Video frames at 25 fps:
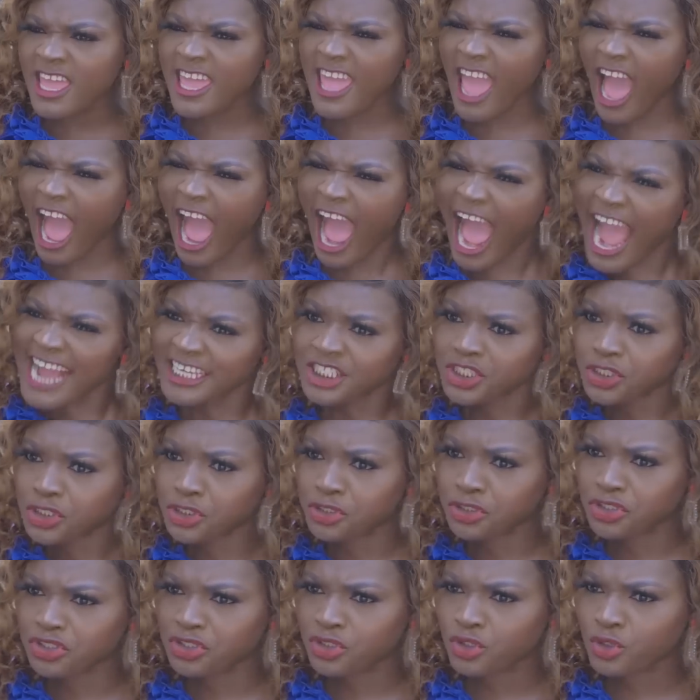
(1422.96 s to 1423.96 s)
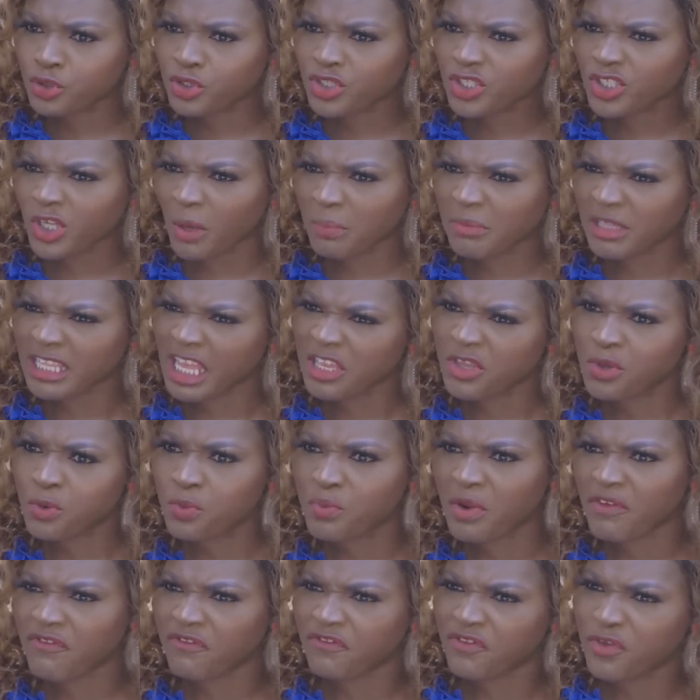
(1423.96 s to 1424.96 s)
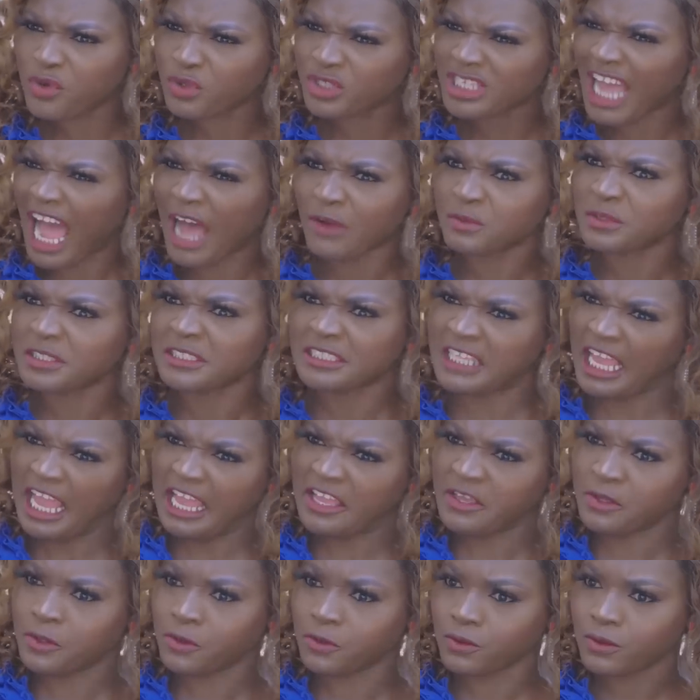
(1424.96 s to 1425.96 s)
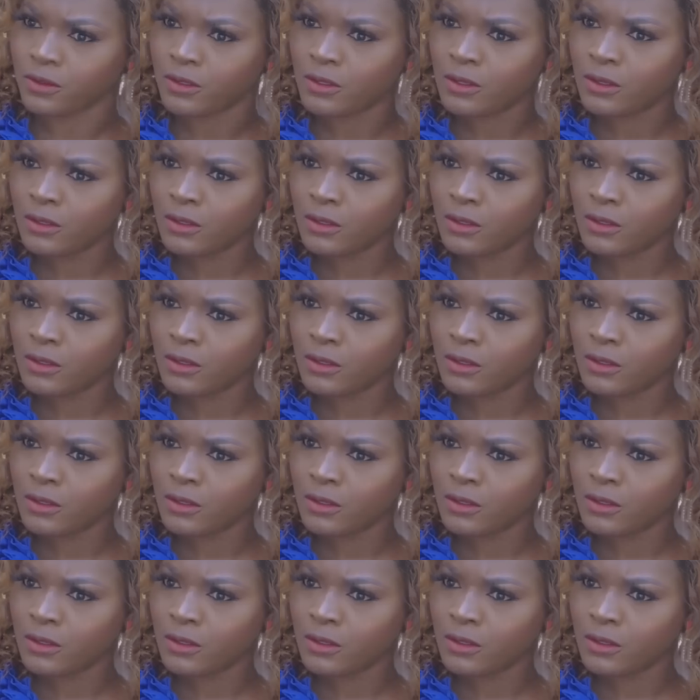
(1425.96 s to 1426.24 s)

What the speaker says: He asked you to do something and you refused. How dare you?